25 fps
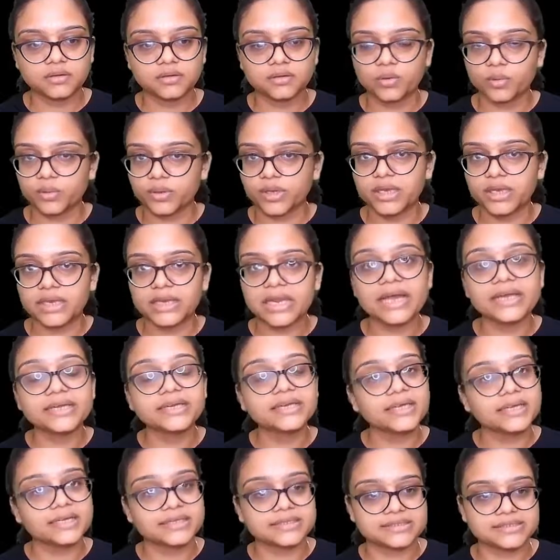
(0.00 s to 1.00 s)
Okay,
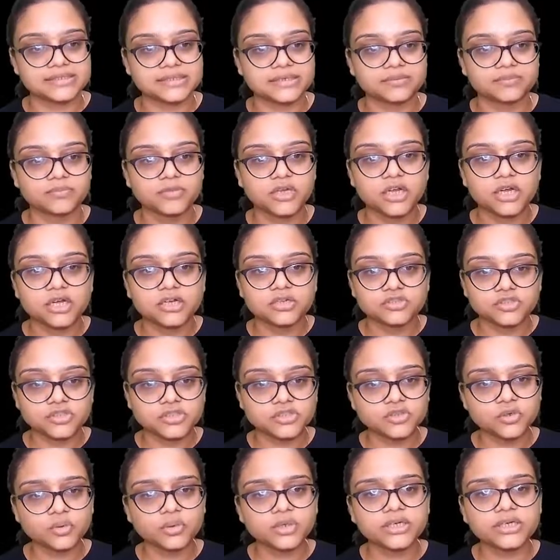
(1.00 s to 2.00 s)
line AC. Just
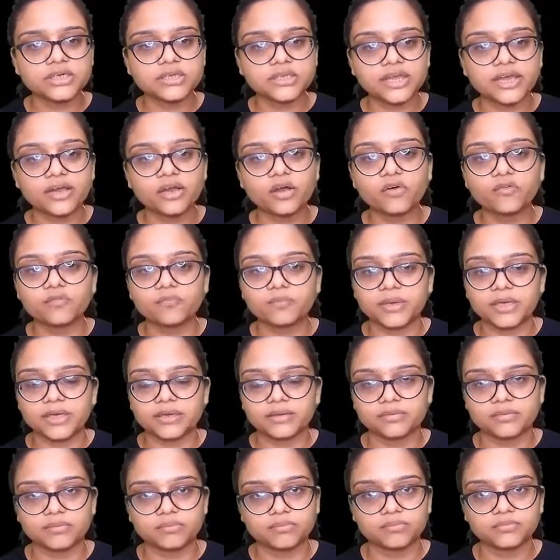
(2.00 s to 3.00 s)
don't think of B.
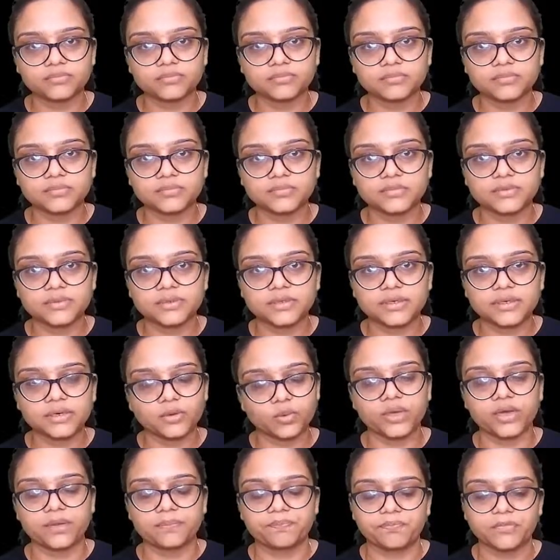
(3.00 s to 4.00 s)

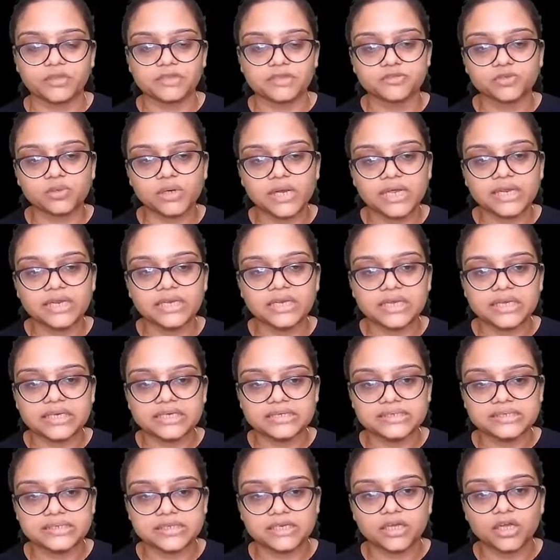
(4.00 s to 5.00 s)
Okay, so line
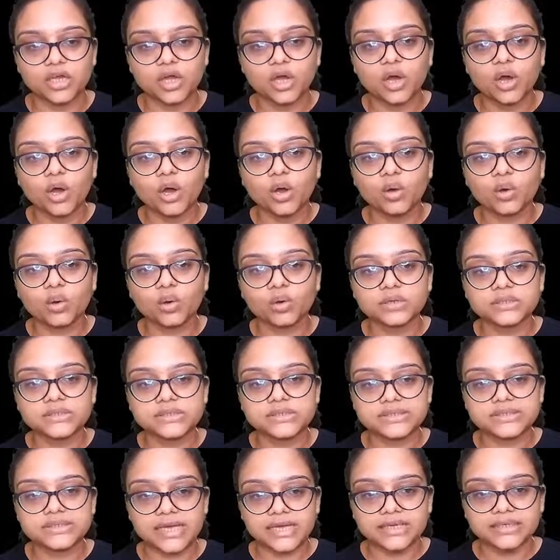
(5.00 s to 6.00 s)
AC
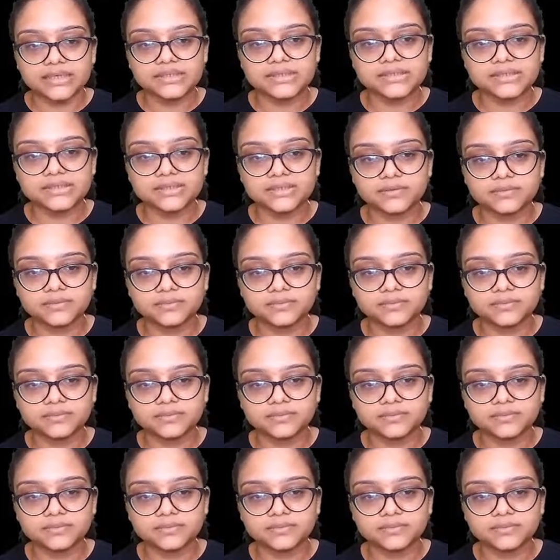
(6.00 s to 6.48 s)
coincides